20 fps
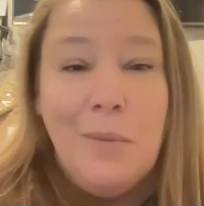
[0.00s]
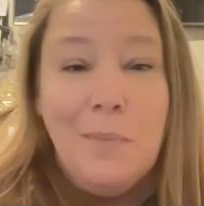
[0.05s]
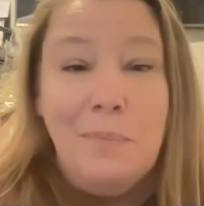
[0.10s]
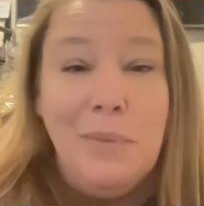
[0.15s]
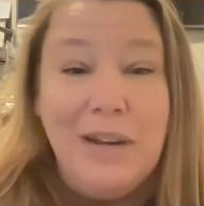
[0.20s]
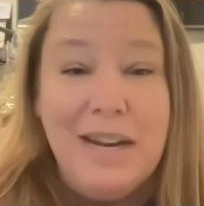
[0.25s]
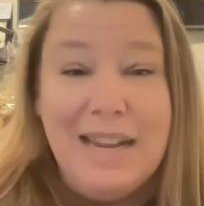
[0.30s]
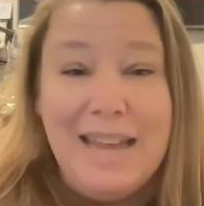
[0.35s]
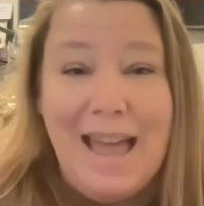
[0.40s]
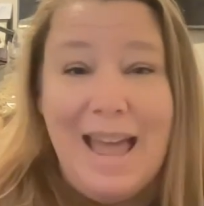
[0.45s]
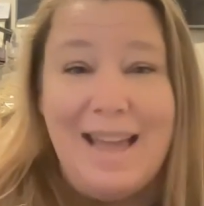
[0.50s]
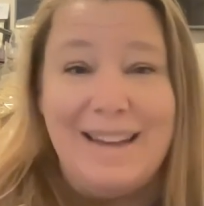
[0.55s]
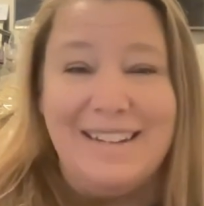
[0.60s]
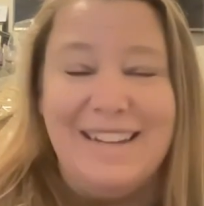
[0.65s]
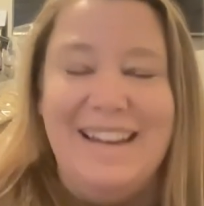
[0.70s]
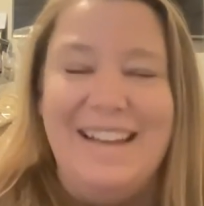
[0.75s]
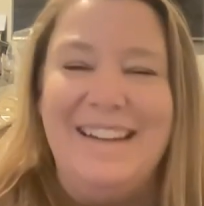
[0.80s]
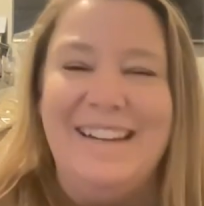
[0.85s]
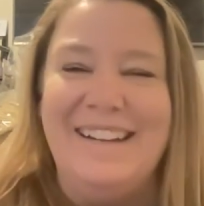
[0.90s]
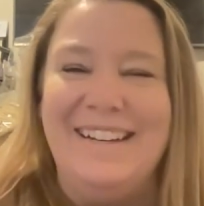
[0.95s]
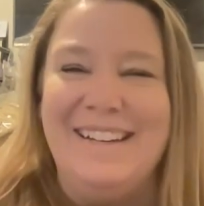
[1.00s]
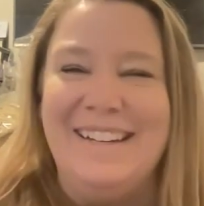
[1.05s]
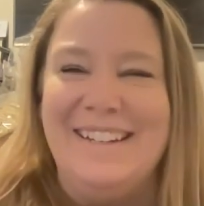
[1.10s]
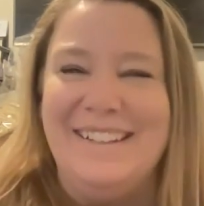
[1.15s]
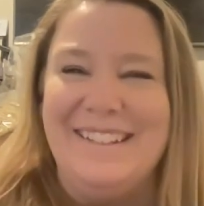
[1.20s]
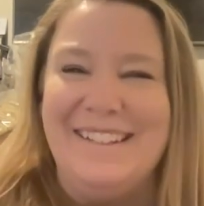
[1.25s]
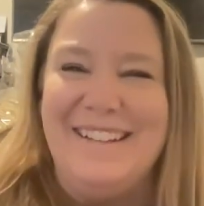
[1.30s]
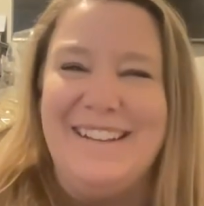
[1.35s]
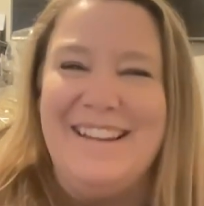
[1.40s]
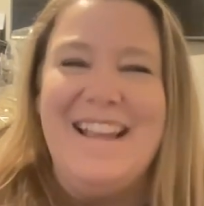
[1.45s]
But again,
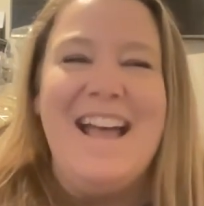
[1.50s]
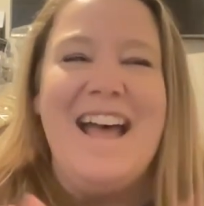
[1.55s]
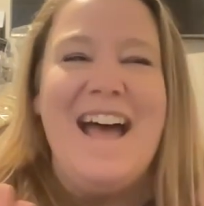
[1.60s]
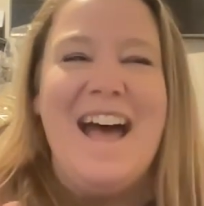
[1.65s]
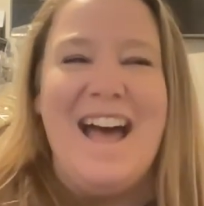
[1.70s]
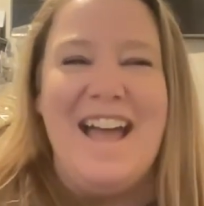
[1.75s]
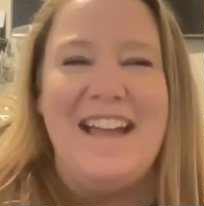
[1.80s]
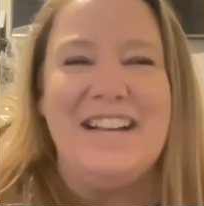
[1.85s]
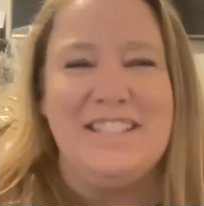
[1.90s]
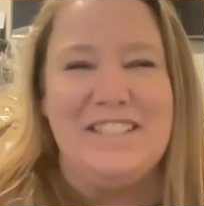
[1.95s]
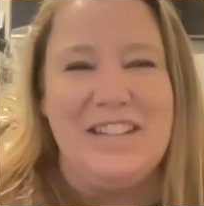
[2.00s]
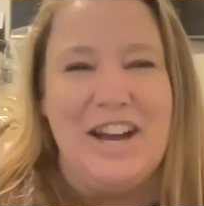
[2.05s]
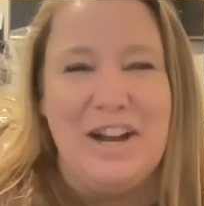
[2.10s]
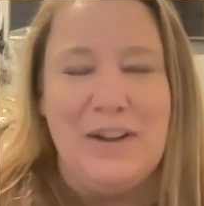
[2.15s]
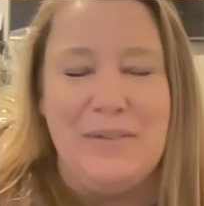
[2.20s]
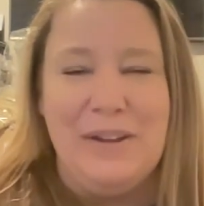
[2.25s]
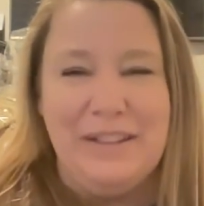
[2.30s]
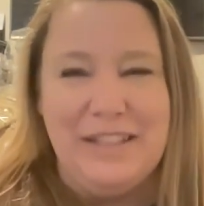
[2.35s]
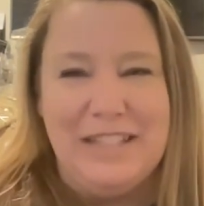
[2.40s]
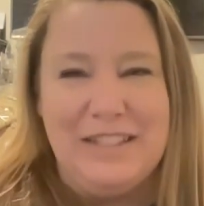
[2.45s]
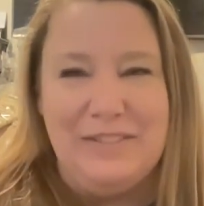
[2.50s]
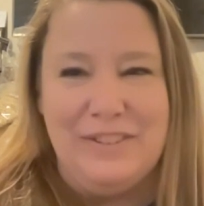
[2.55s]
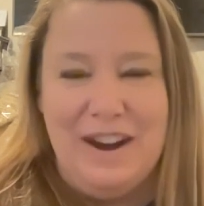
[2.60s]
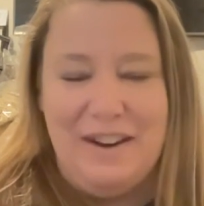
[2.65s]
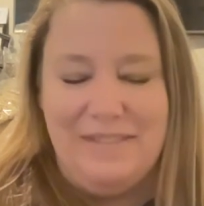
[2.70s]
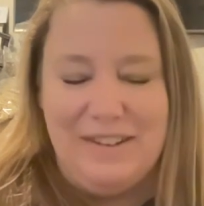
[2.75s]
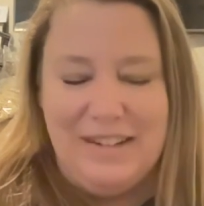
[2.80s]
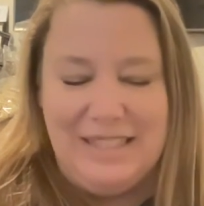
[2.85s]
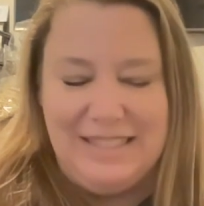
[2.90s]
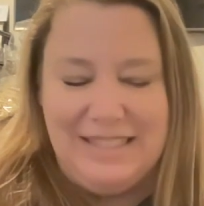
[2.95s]
I could talk about this
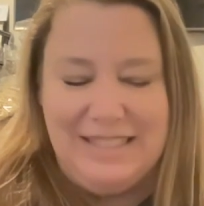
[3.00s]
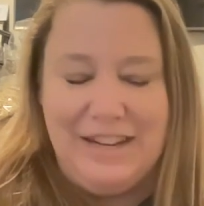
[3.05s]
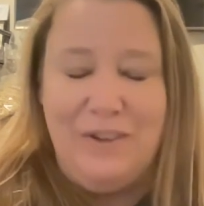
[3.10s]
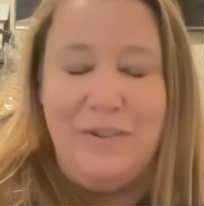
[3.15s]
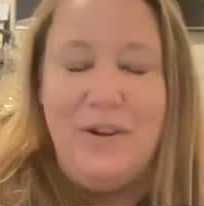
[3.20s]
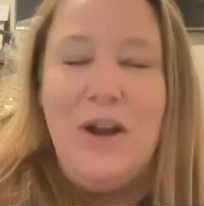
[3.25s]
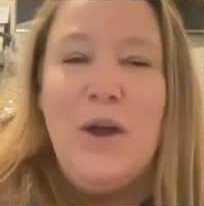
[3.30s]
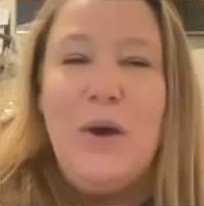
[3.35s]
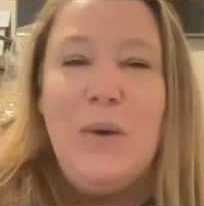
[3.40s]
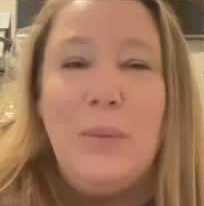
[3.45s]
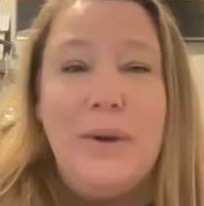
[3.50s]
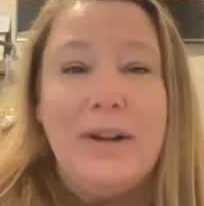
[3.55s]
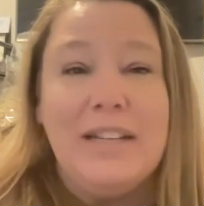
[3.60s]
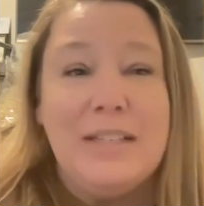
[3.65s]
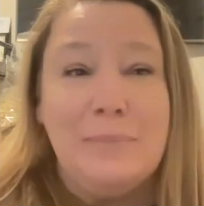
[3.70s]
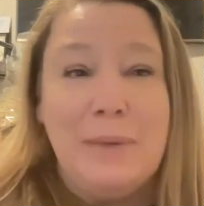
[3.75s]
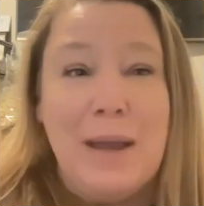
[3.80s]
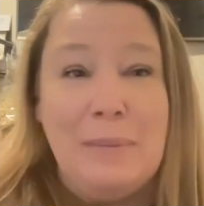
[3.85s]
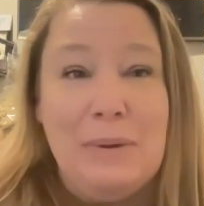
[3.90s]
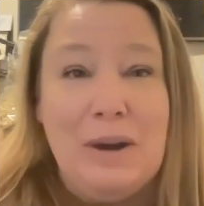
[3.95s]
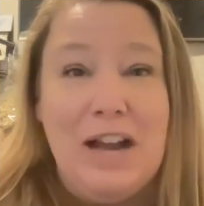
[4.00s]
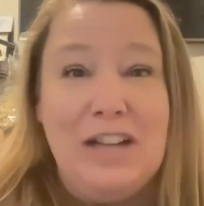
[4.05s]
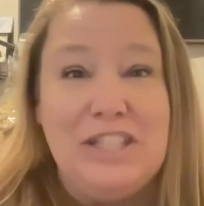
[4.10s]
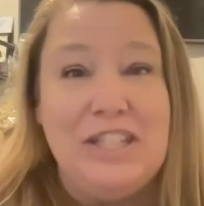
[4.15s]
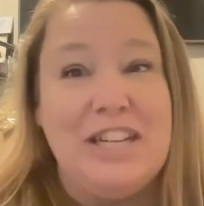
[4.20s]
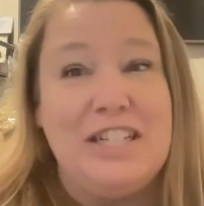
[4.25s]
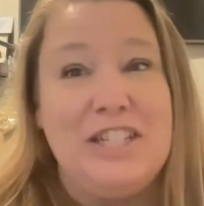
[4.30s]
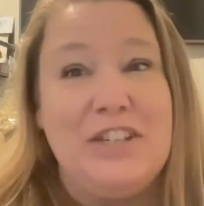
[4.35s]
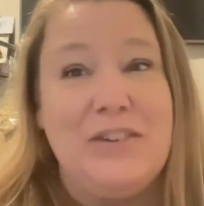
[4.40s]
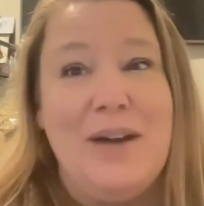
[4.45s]
forever. So what is my
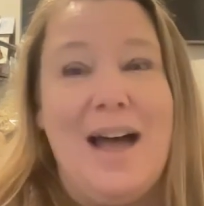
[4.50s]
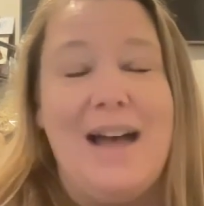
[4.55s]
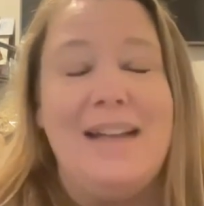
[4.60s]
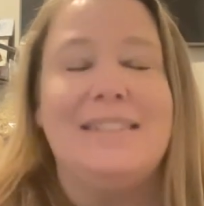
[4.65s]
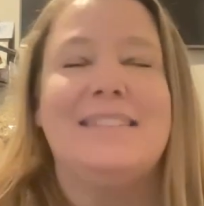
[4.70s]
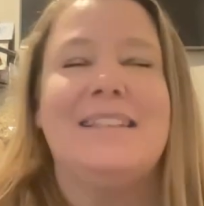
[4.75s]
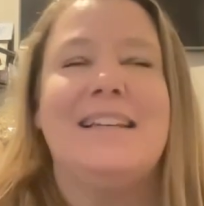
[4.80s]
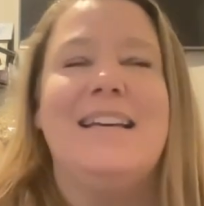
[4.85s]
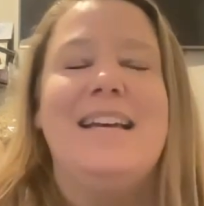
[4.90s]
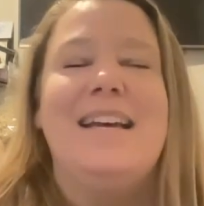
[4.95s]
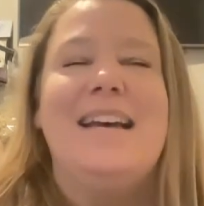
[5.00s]
project, you ask?